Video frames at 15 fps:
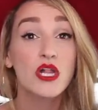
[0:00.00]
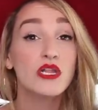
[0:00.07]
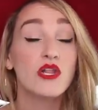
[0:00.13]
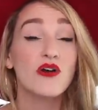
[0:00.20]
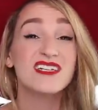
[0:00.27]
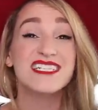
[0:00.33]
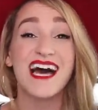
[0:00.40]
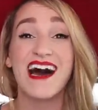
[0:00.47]

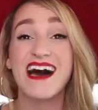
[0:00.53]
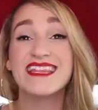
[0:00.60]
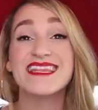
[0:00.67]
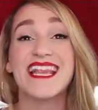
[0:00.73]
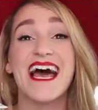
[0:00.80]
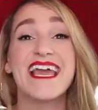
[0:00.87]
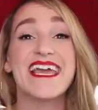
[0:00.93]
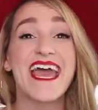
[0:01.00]
looked
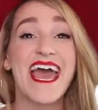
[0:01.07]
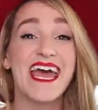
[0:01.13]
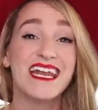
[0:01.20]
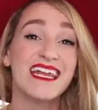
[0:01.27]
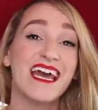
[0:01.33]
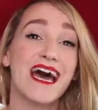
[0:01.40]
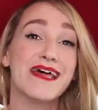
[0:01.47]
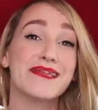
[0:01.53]
unlike
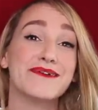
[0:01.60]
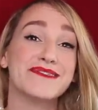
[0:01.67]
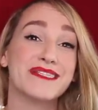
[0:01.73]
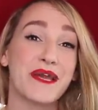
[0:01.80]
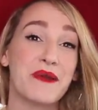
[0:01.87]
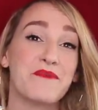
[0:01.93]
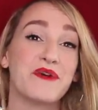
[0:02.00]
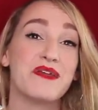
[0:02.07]
any other
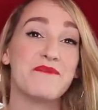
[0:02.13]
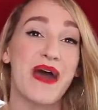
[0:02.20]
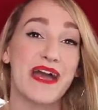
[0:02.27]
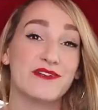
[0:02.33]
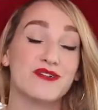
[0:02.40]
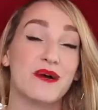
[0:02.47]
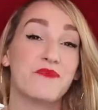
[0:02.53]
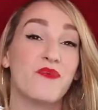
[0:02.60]
ceremony
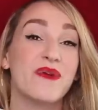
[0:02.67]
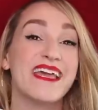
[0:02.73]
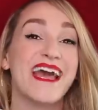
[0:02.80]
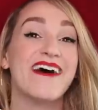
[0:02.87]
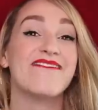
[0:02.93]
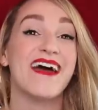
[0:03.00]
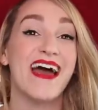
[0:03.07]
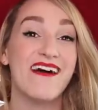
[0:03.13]
backdrop we
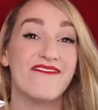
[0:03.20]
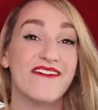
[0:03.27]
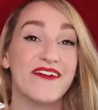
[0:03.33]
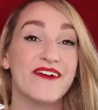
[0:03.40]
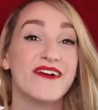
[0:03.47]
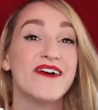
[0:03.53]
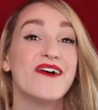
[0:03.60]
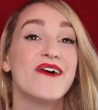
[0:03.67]
have
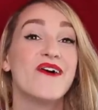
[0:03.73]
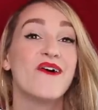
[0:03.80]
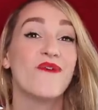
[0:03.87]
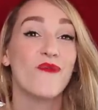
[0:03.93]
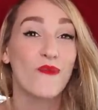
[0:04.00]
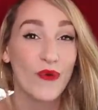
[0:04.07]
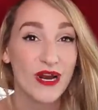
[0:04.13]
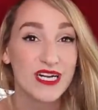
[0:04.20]
ever
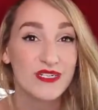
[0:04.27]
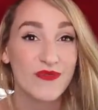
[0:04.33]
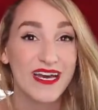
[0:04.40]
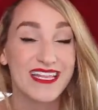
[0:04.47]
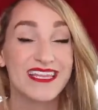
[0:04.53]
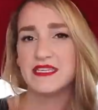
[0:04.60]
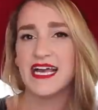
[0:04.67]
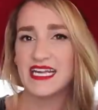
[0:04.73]
worked with.